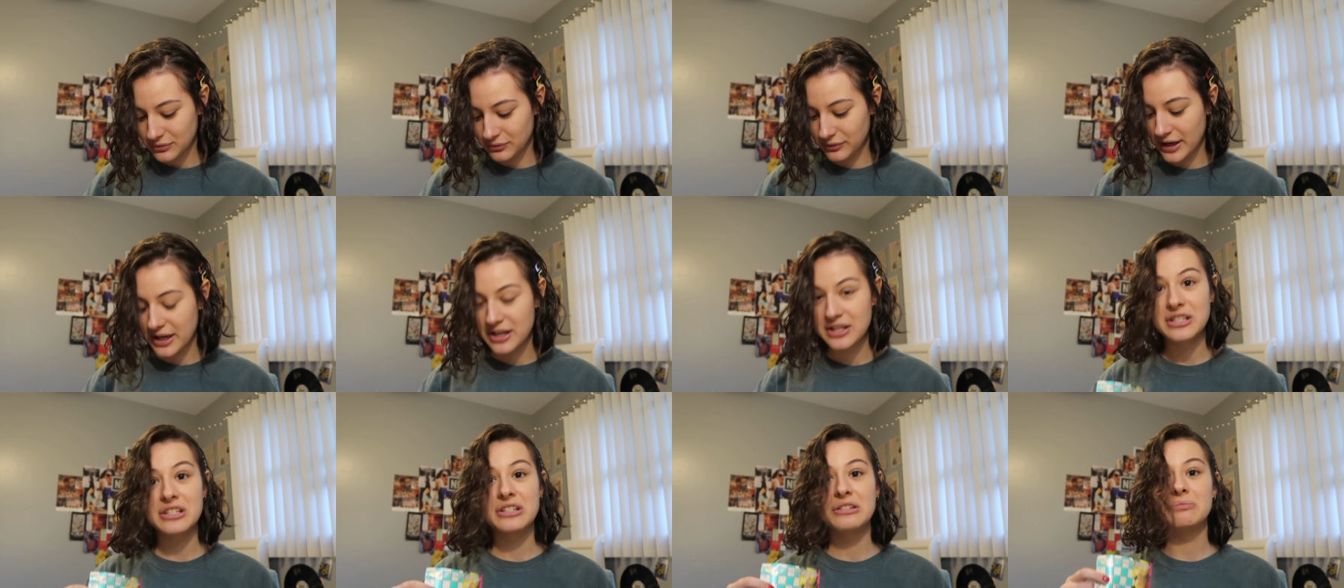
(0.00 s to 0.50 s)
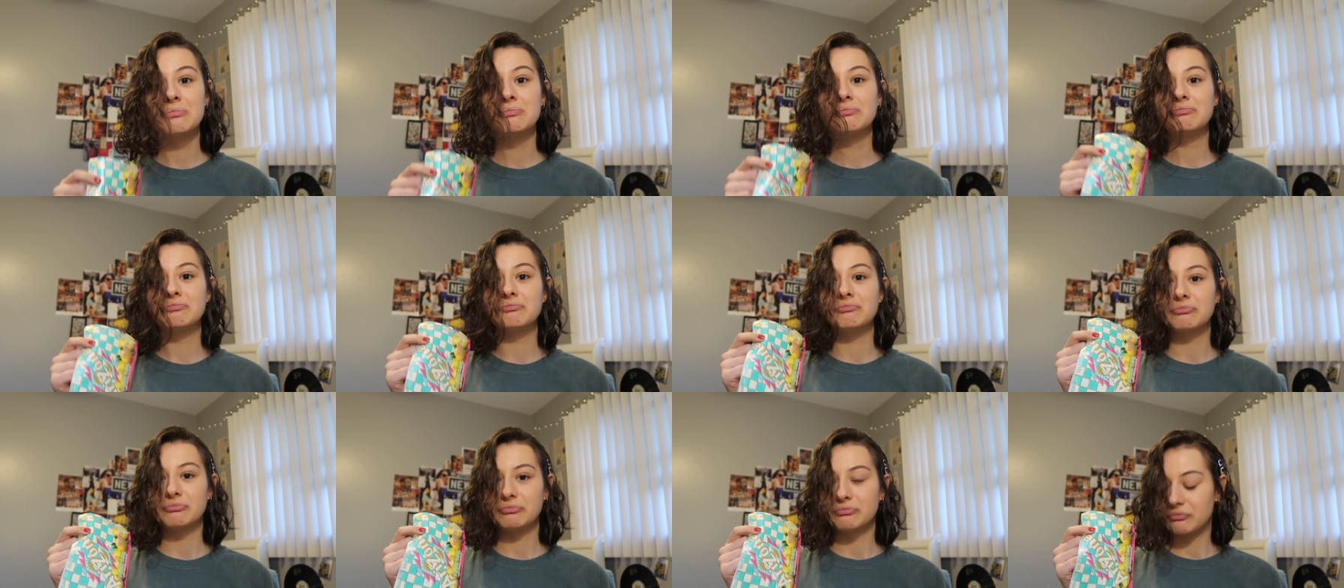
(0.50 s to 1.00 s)

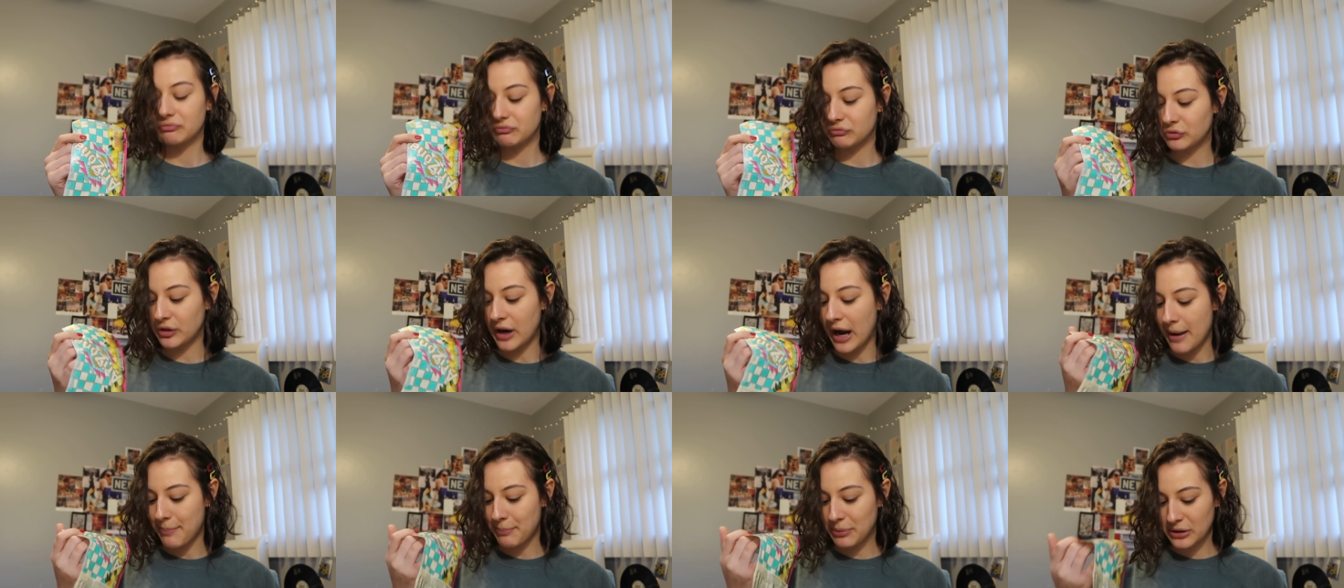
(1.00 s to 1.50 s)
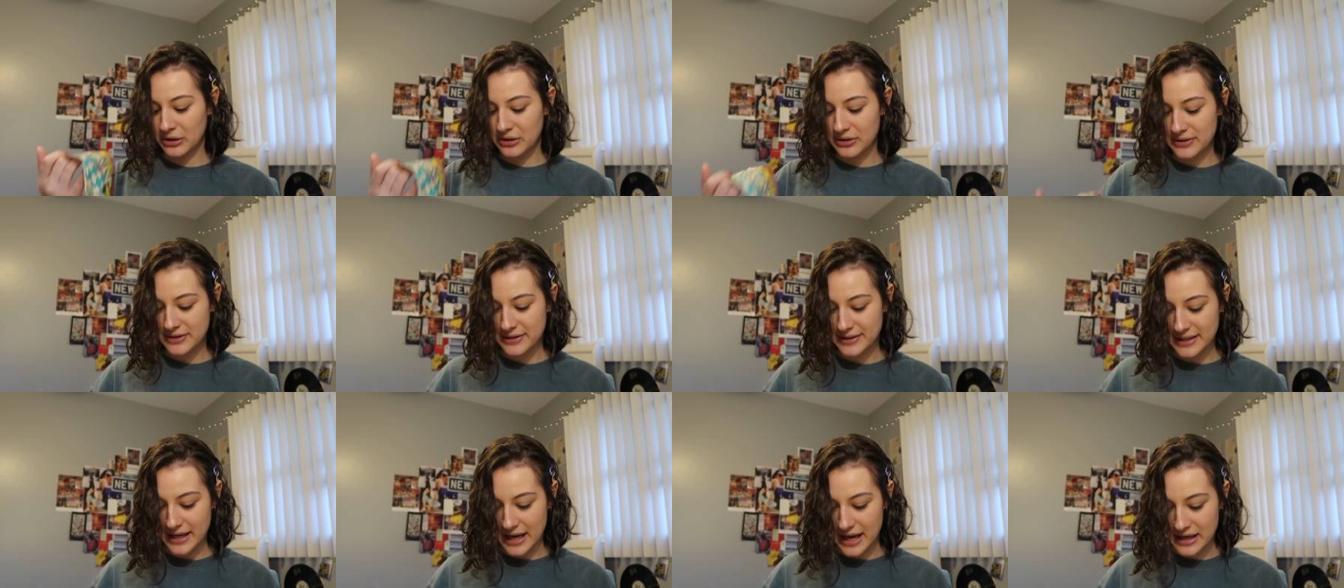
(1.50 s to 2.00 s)
random
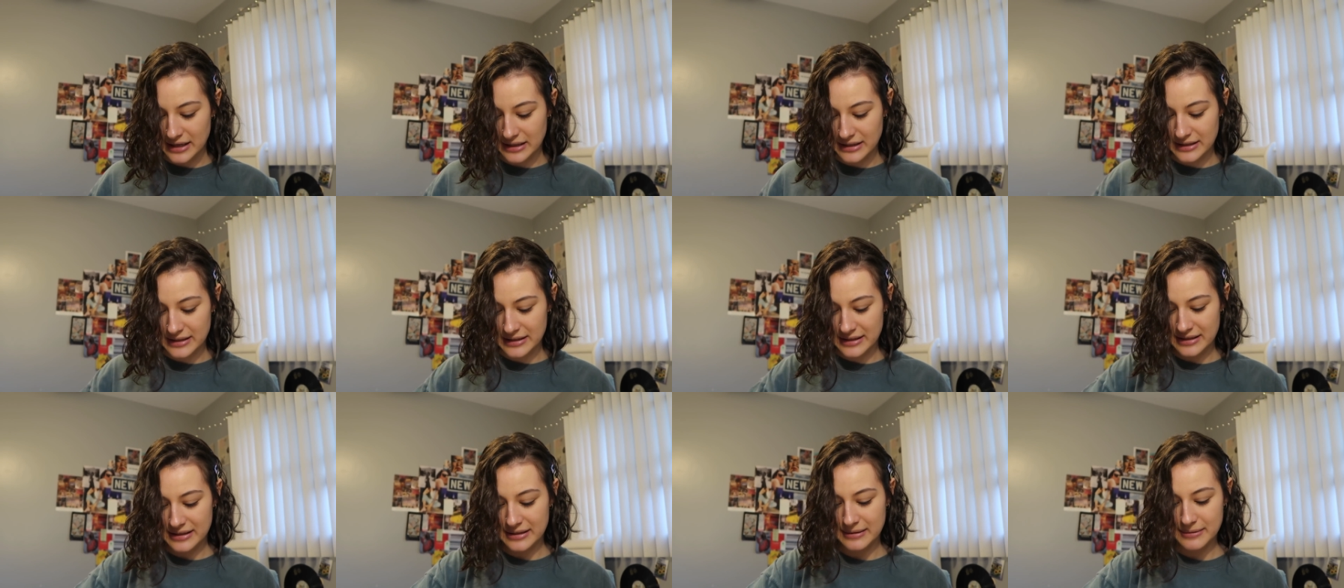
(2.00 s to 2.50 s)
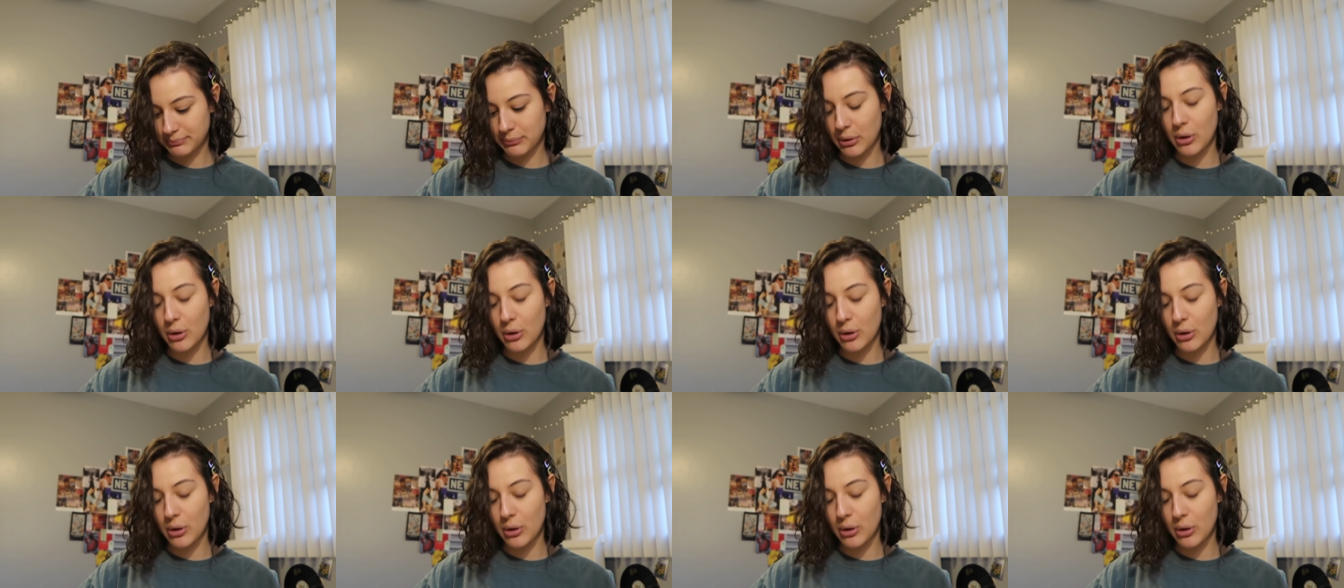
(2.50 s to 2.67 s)
wrappers and